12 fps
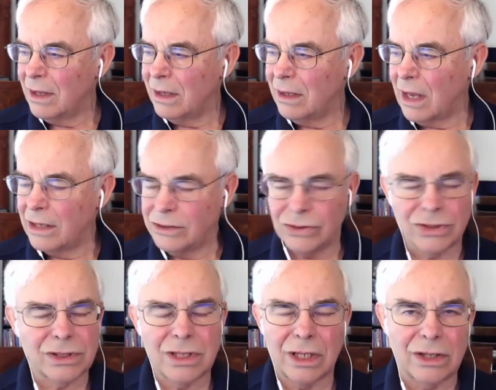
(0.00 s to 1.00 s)
I just
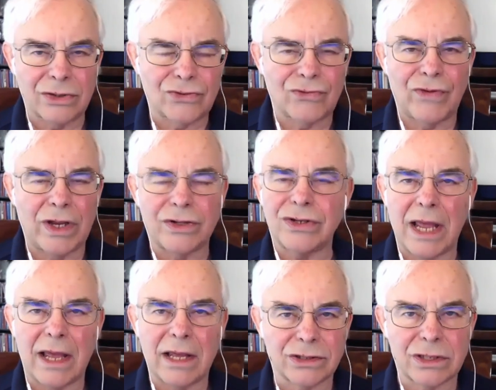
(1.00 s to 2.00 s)
think it's
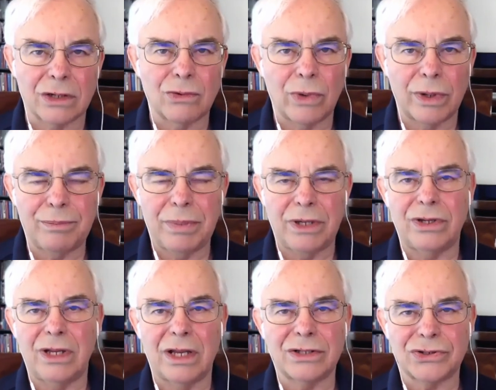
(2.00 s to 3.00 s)
fantastic what B
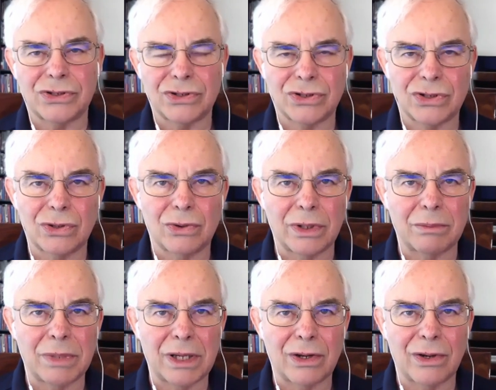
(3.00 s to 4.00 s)
T S is doing,
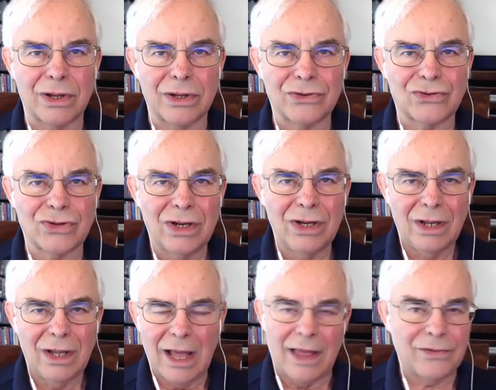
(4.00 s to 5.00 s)
because,
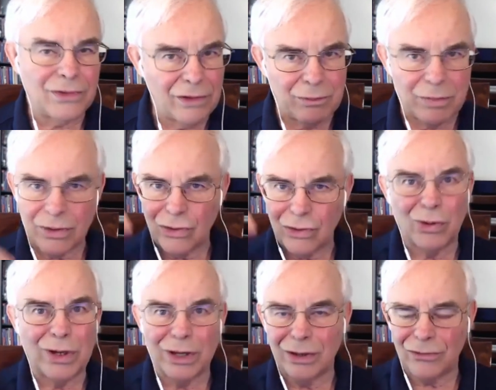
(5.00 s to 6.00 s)
and they've been
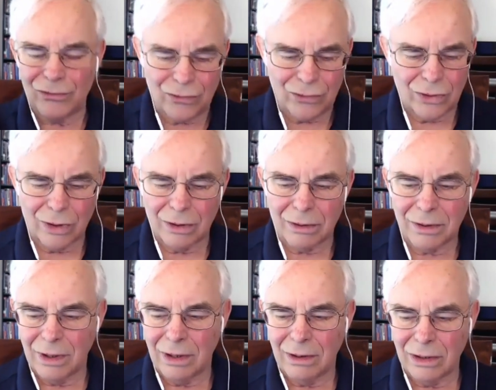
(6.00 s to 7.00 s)
doing it for
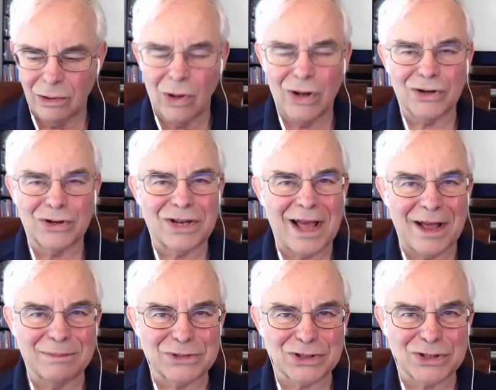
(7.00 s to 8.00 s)
a long time, so